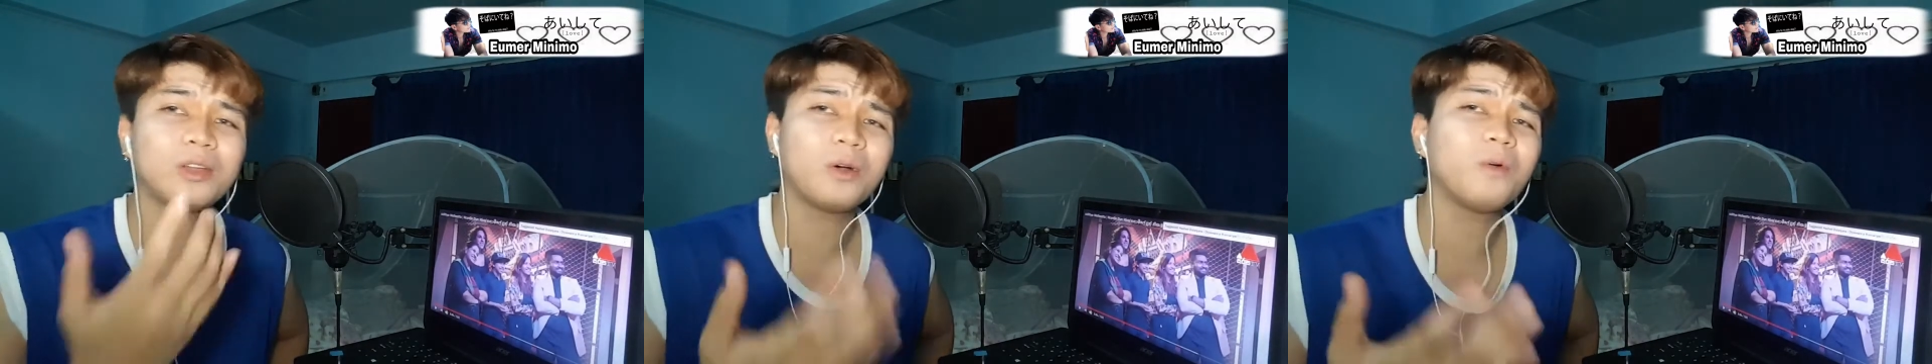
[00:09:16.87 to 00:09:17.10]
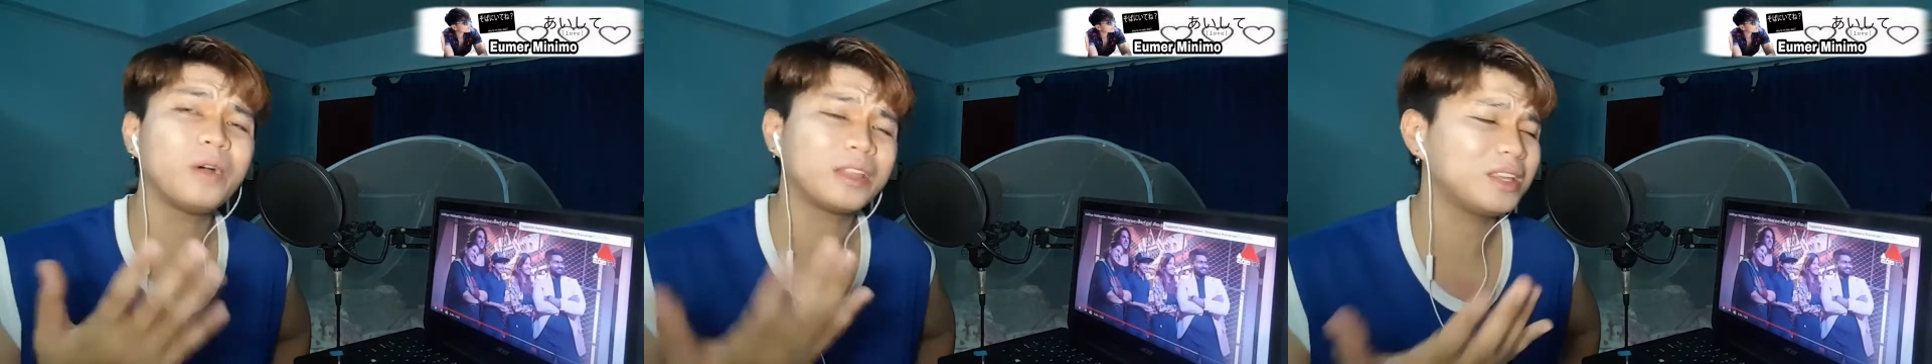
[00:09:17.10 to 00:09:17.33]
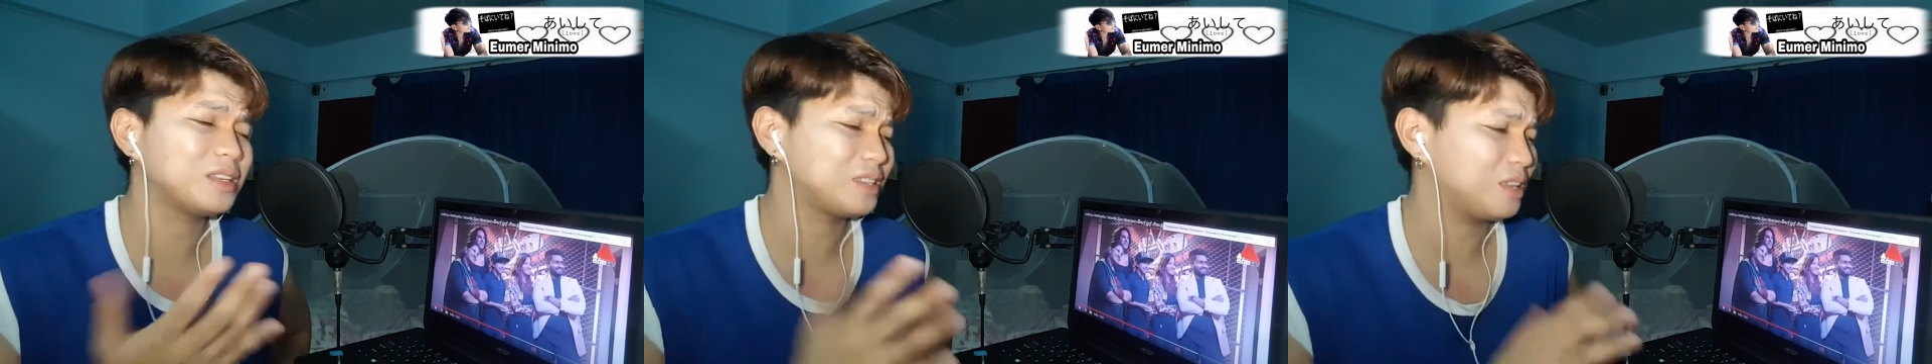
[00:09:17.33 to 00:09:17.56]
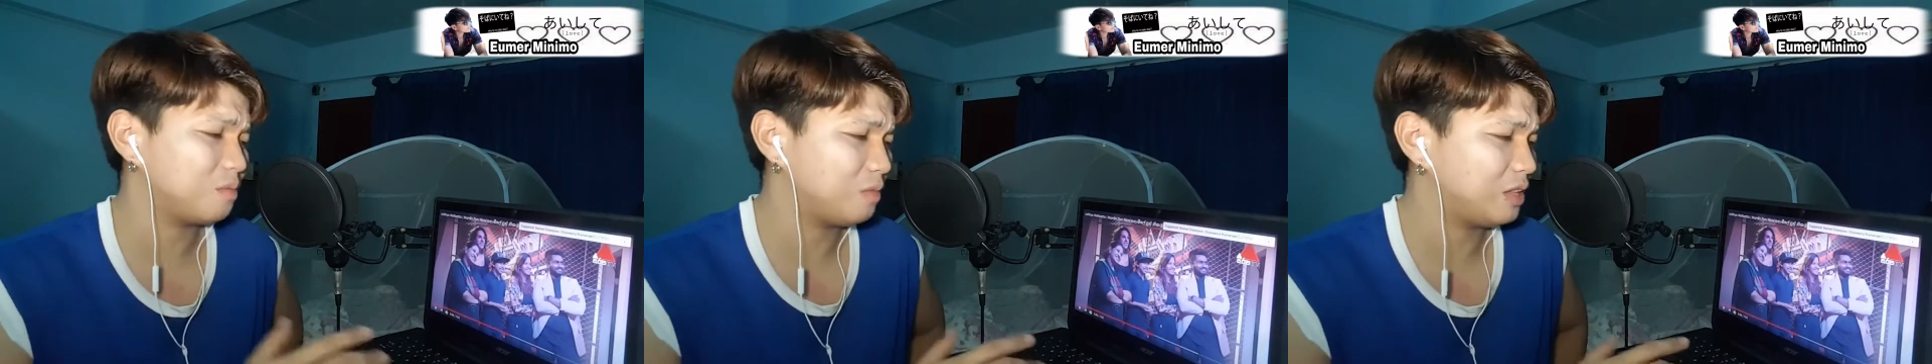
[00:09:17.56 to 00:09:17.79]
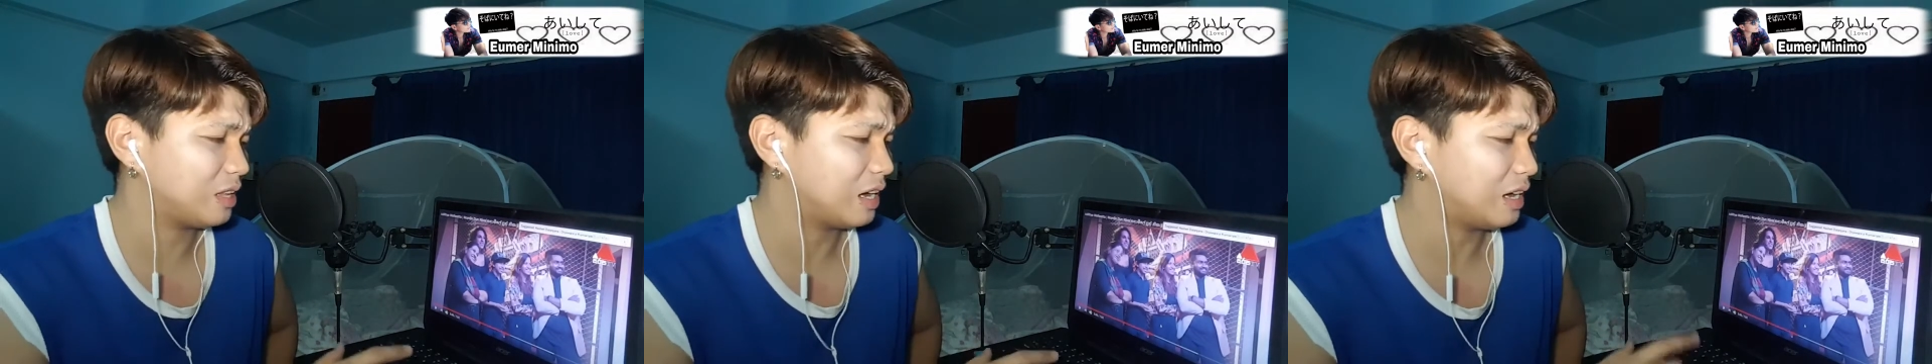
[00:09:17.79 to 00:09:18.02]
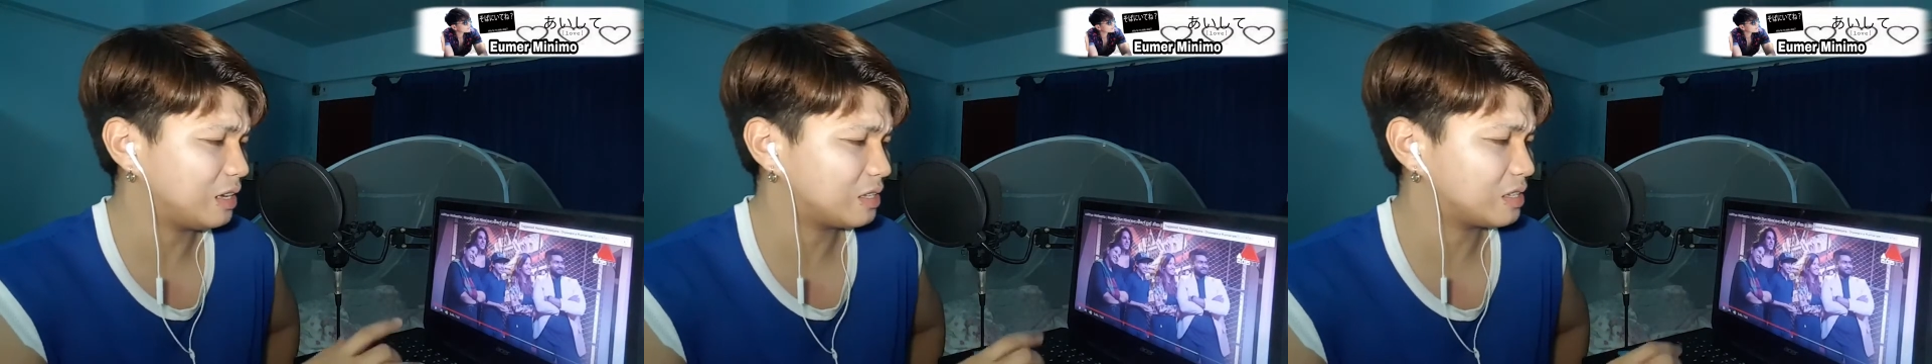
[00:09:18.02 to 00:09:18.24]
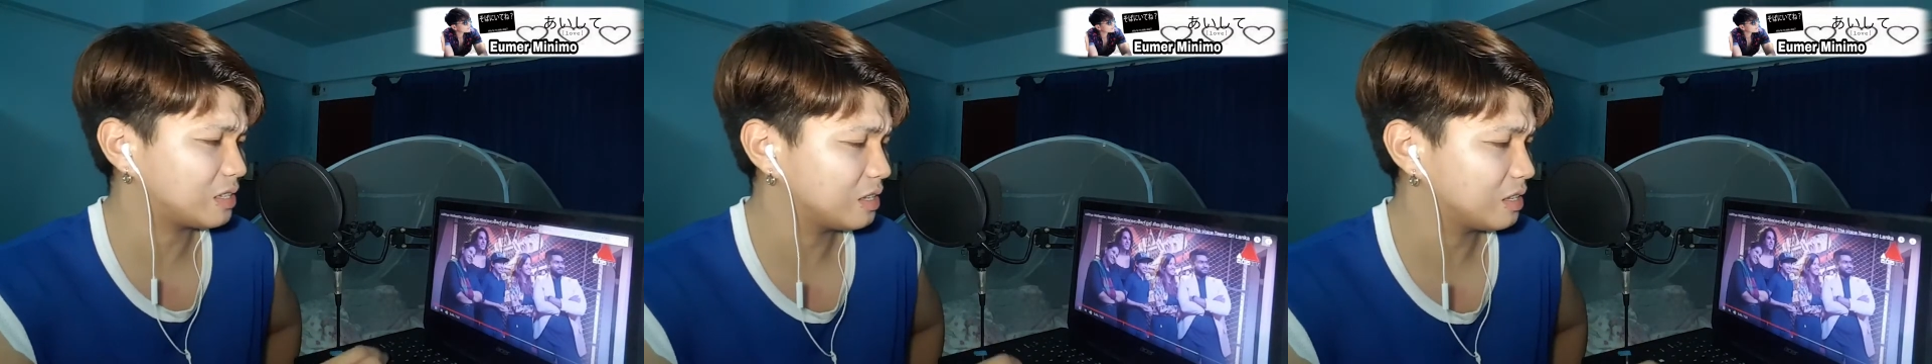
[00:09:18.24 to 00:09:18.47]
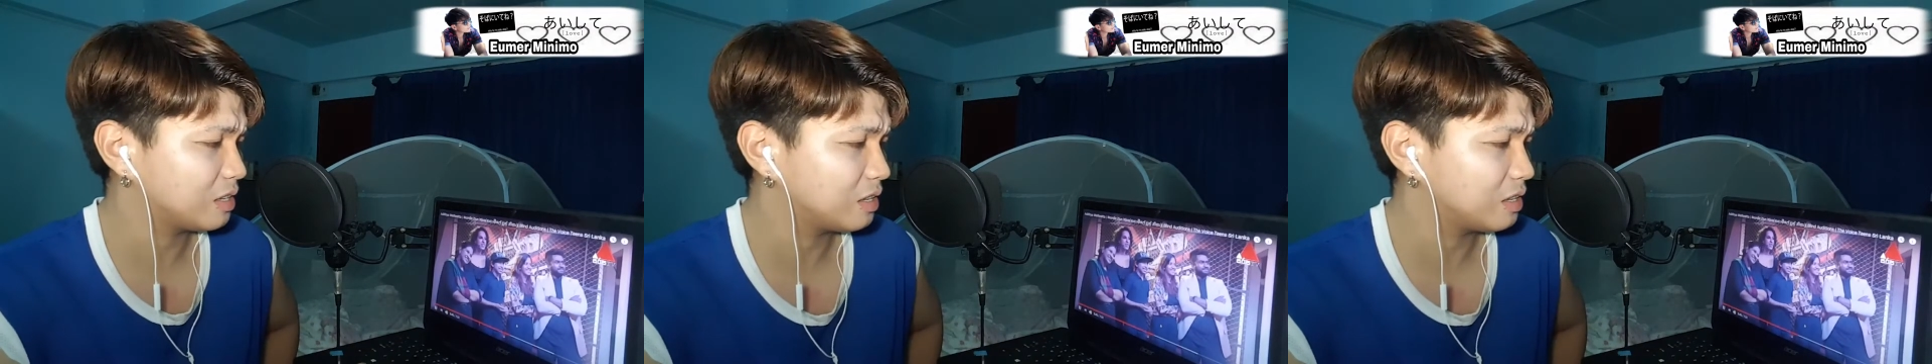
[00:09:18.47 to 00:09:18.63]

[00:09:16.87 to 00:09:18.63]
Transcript: know what does it mean, guys.